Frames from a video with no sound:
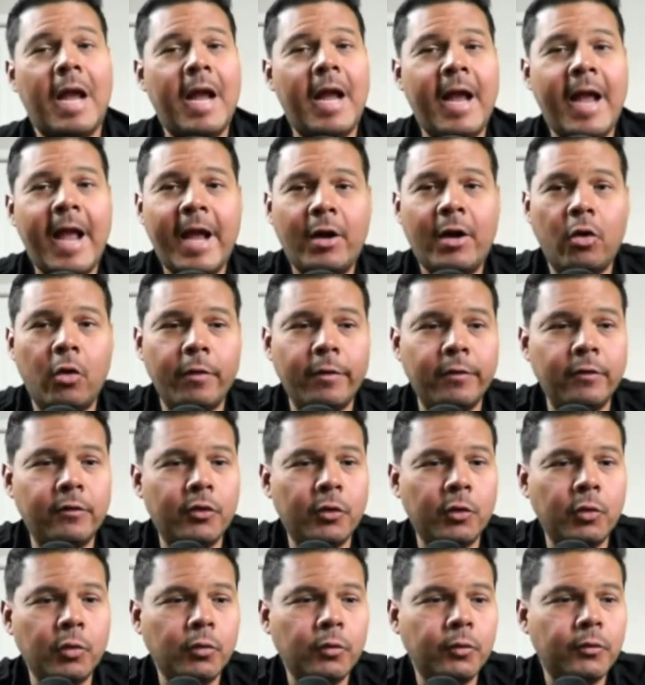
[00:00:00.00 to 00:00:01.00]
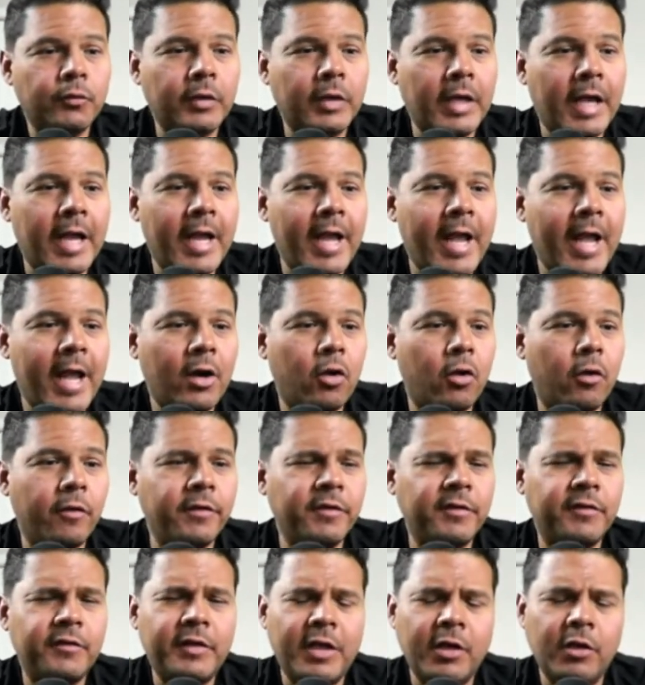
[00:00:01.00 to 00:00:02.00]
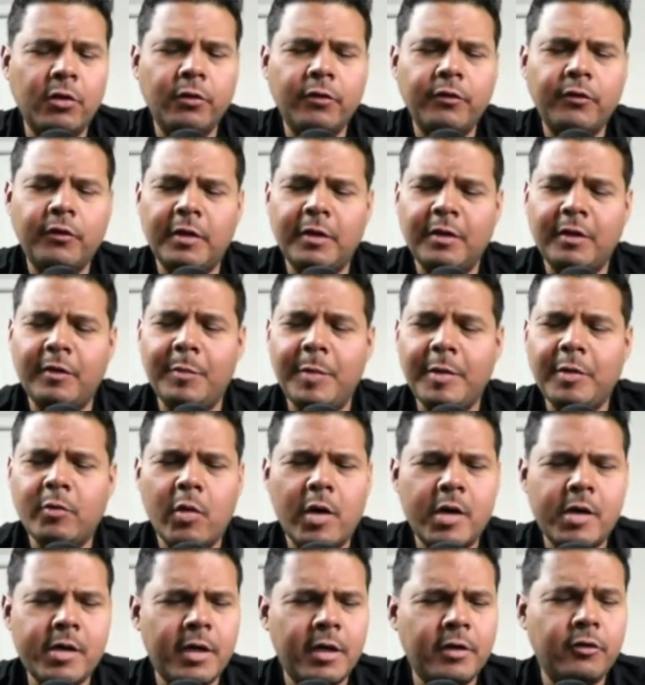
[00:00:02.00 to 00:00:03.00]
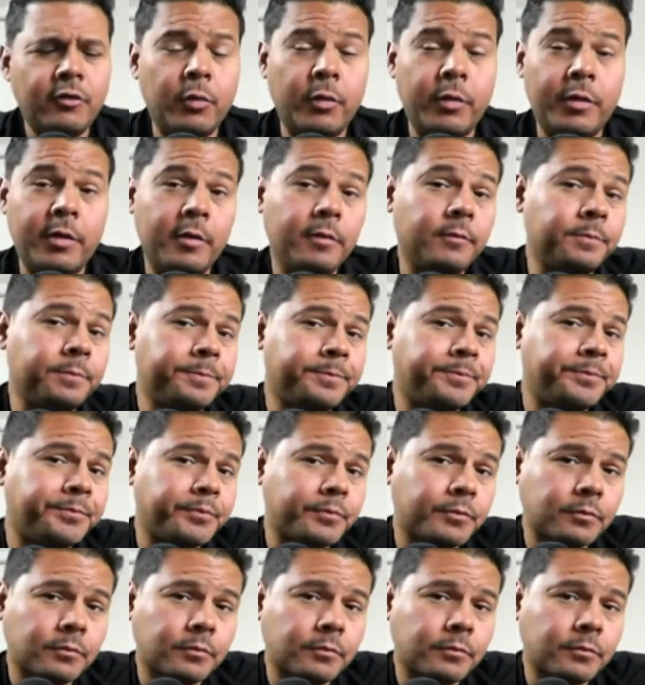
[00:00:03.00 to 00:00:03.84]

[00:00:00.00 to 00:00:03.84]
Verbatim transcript: I had all the tools, I had all the skills, and to be quite honest with you,